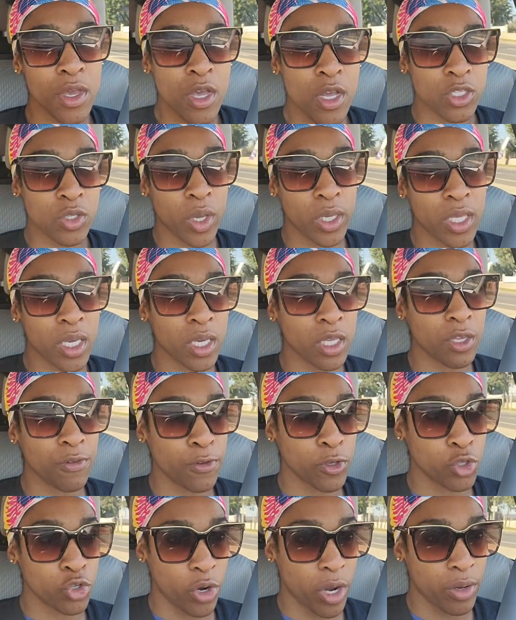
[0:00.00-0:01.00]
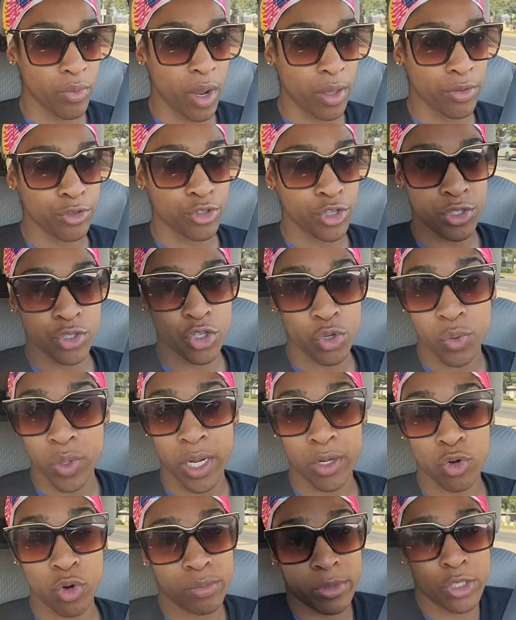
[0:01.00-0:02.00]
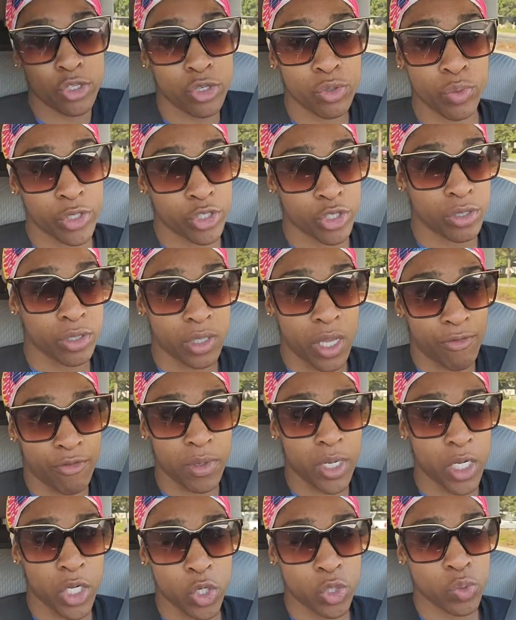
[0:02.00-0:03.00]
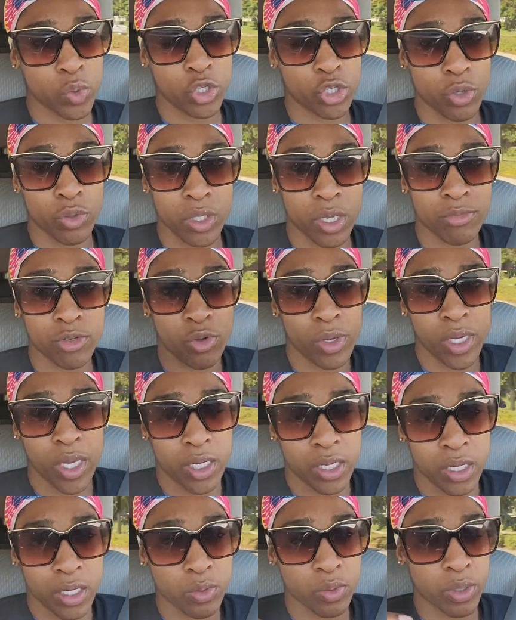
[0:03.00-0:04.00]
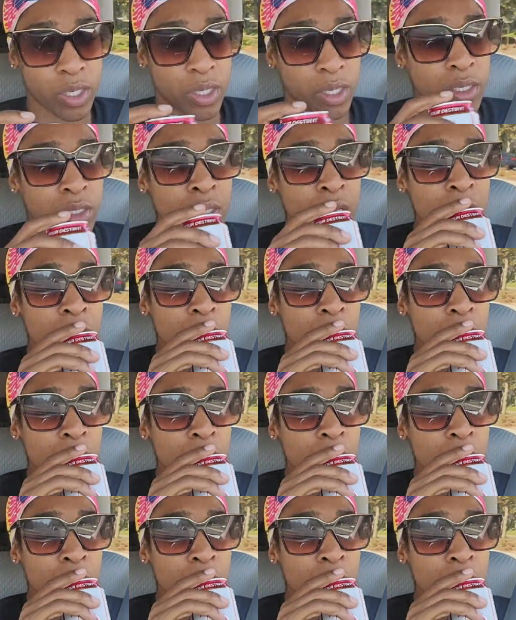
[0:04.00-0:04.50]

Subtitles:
So I think in the future, I'd rather just do what I normally do, which is everybody knows what shows I'm doing and it is what it is.